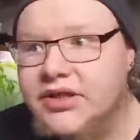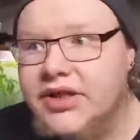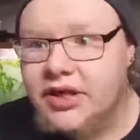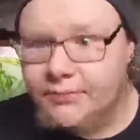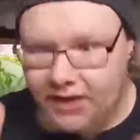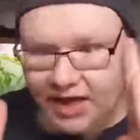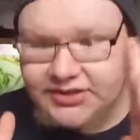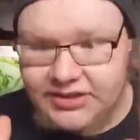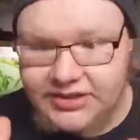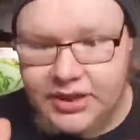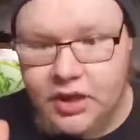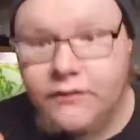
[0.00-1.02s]
Really, the box
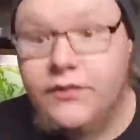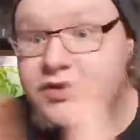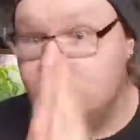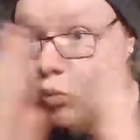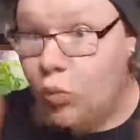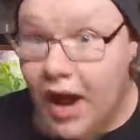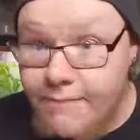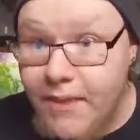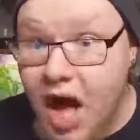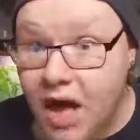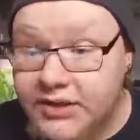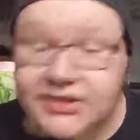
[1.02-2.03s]
itself was a white
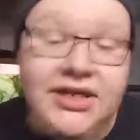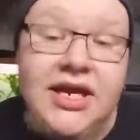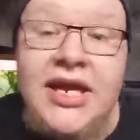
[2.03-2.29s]
box,